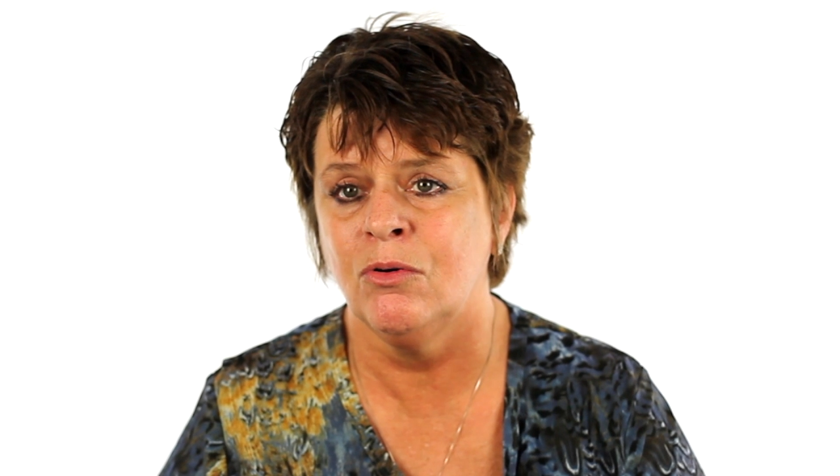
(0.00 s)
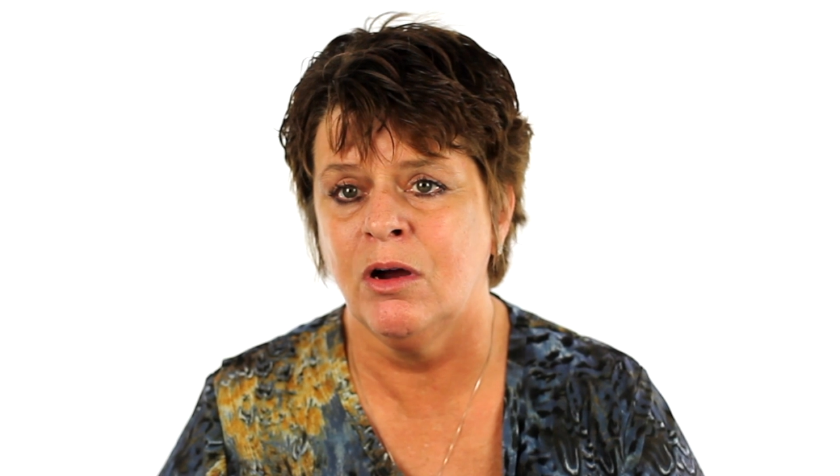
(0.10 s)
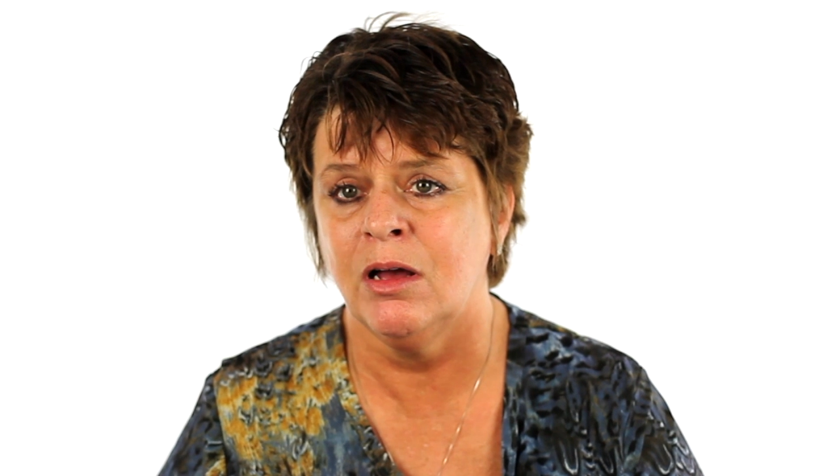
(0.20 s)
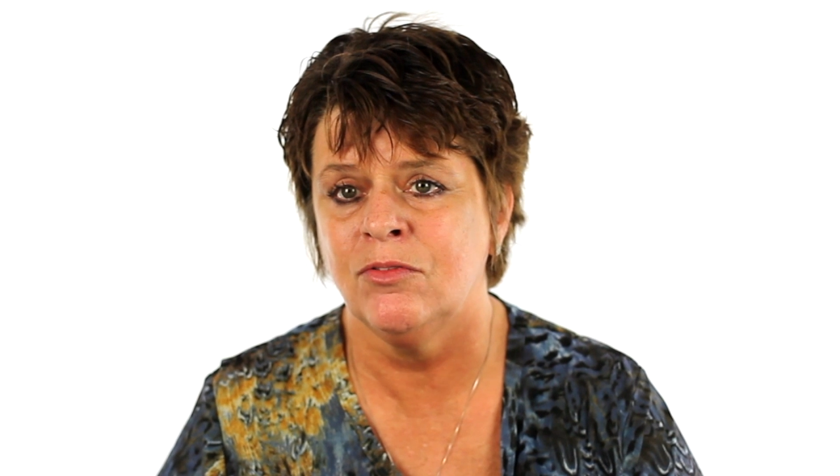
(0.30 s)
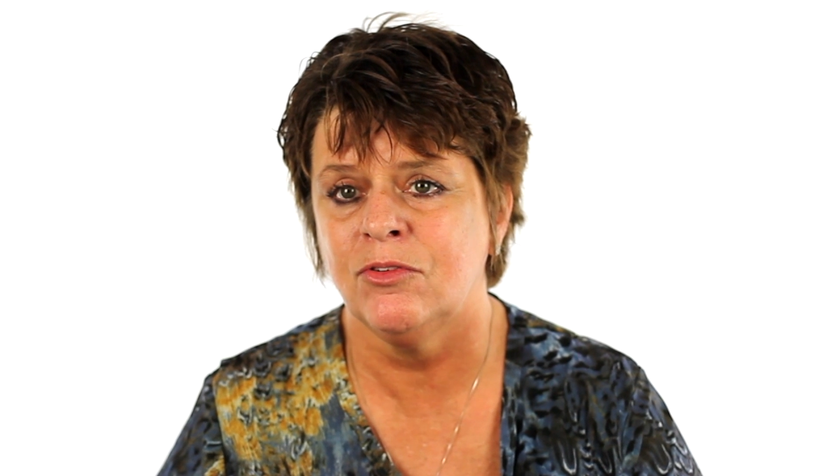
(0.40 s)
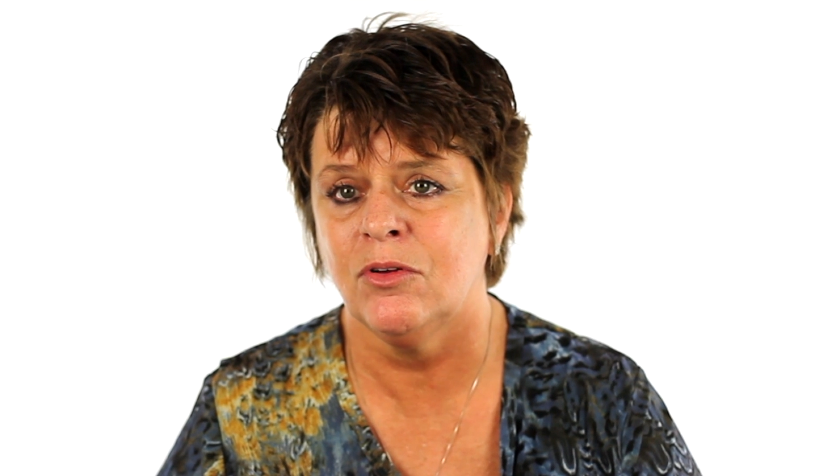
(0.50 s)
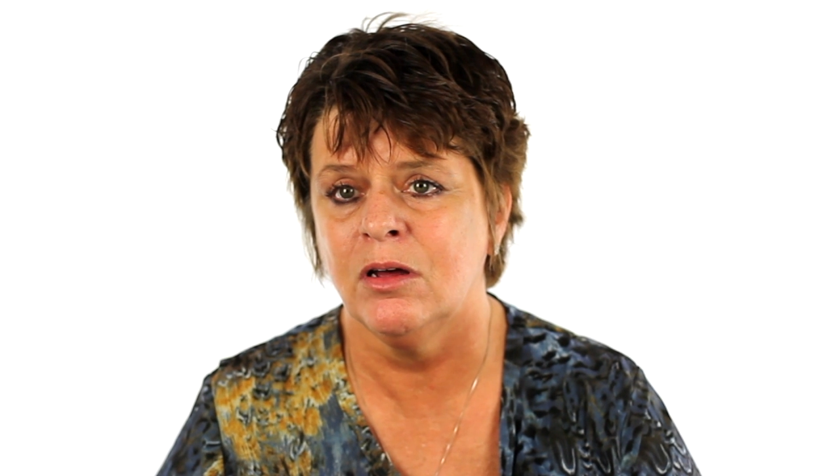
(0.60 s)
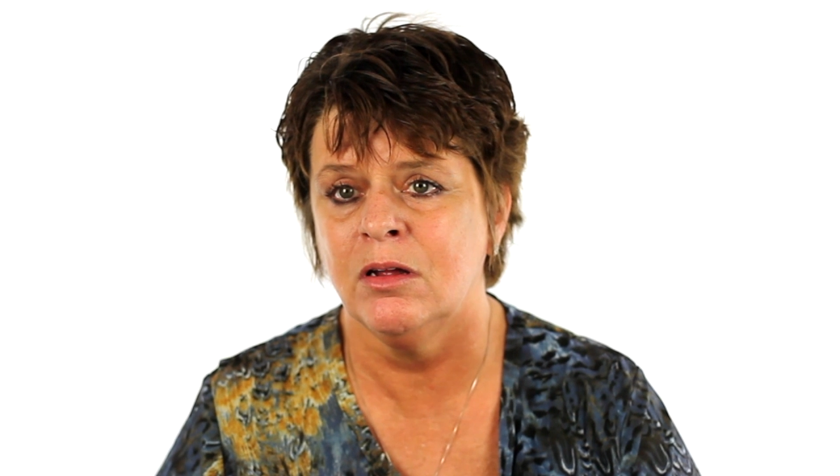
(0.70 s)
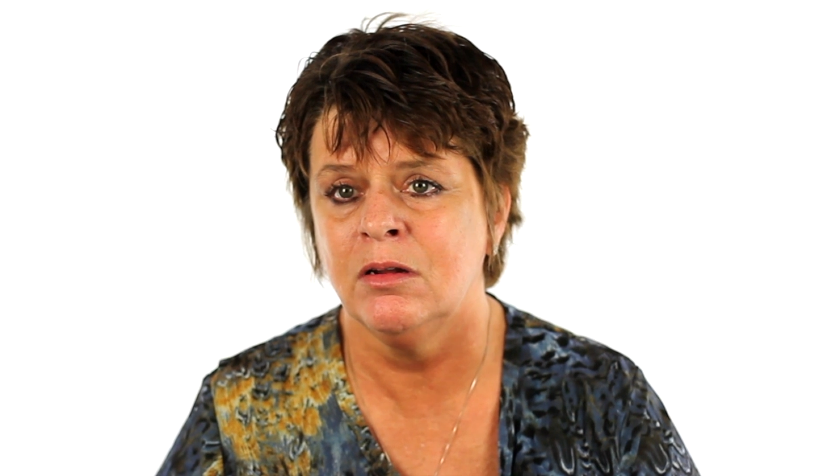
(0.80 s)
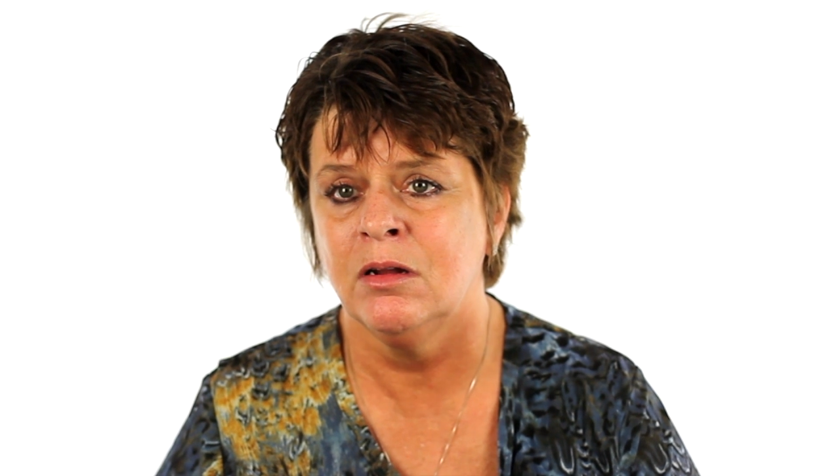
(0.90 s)

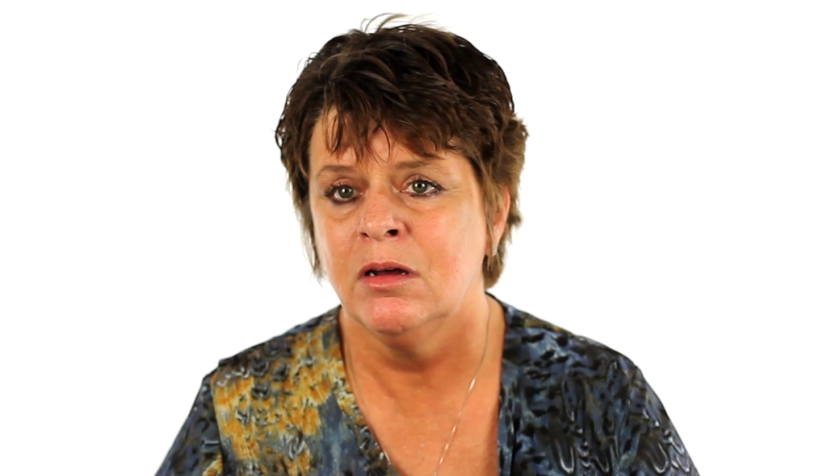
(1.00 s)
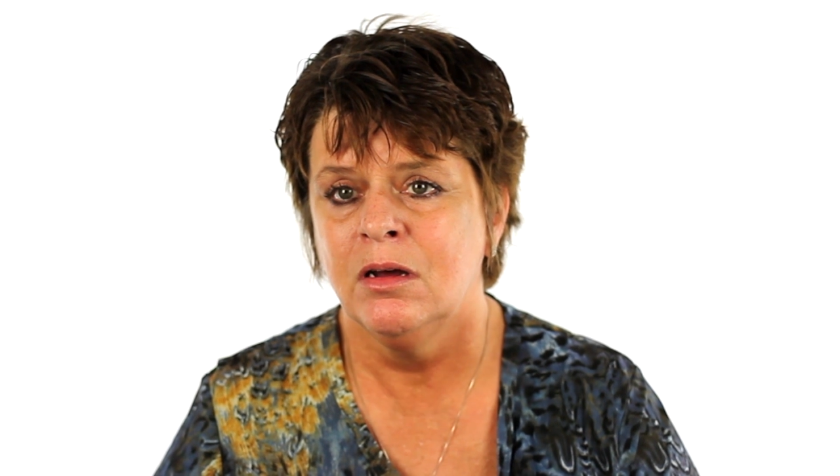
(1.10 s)
grandson.